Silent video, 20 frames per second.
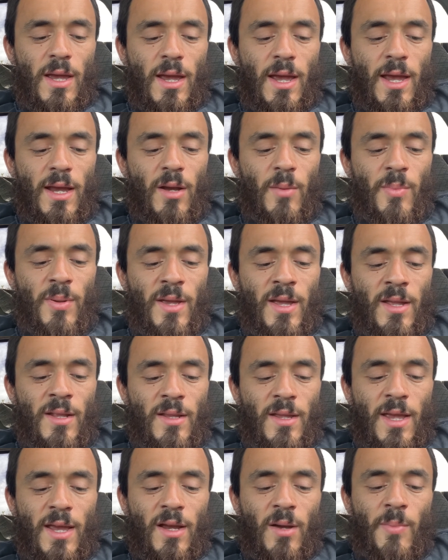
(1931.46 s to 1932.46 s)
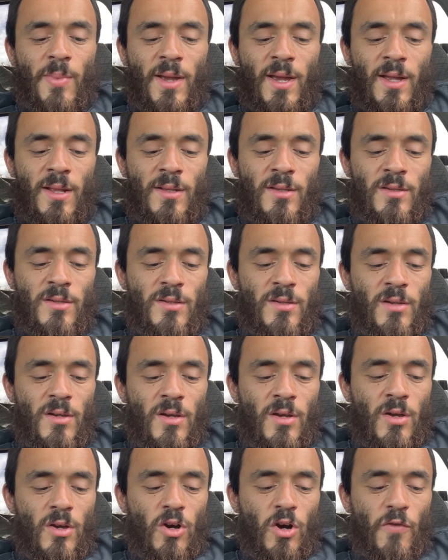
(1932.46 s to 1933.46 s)
agapan,
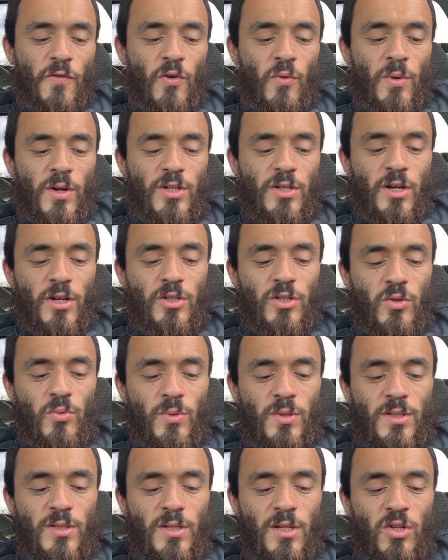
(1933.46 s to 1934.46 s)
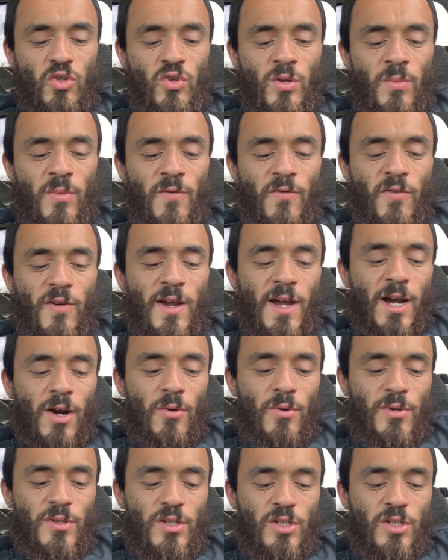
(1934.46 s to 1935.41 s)
over which Usher would sit dreaming for hours.